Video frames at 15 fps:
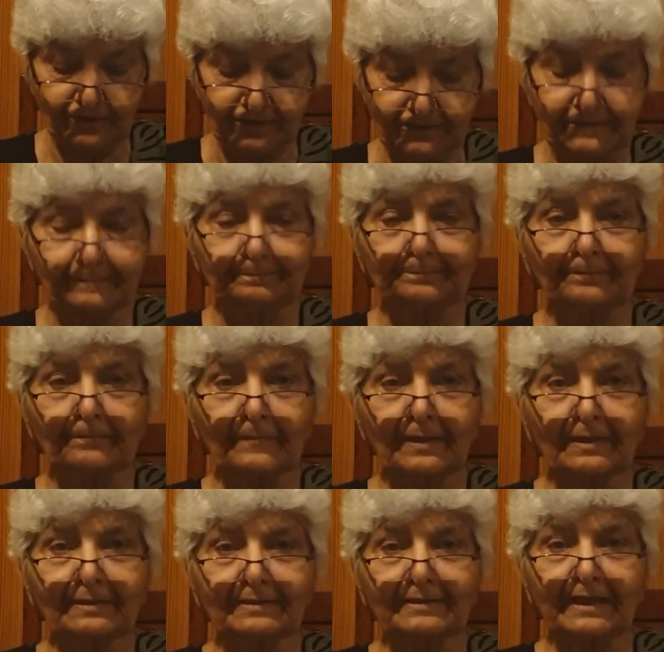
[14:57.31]
it
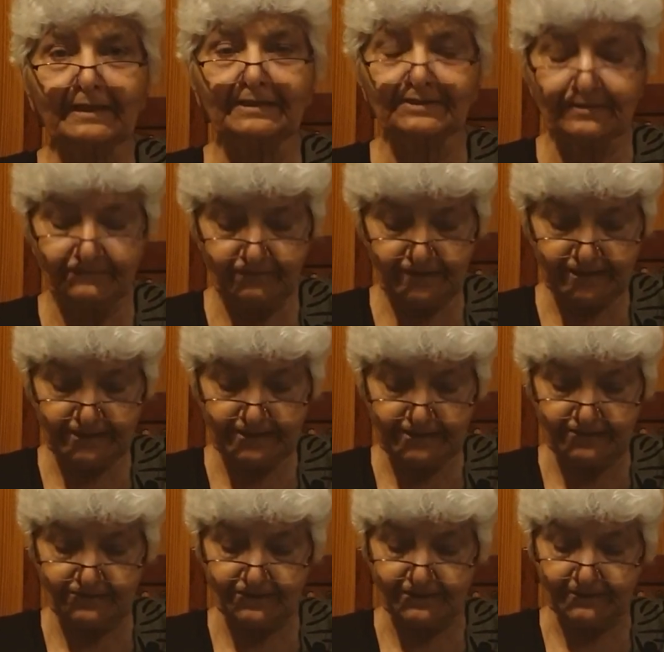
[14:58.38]
relatively
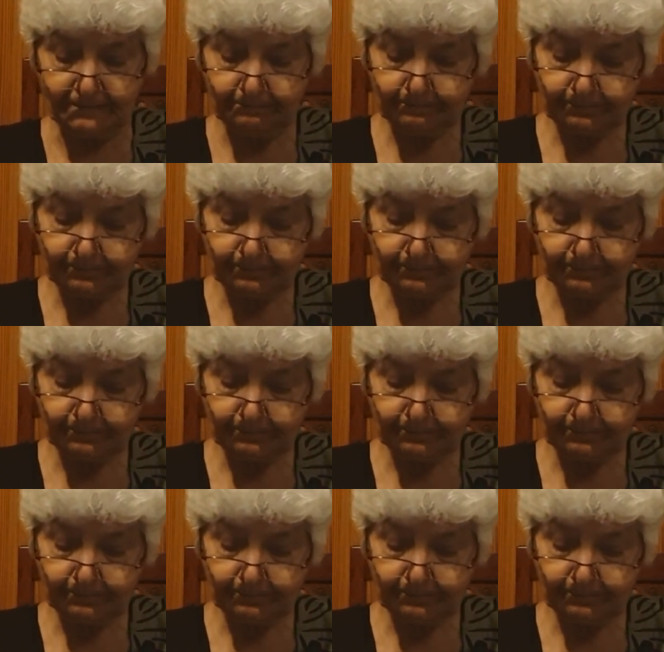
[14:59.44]
easy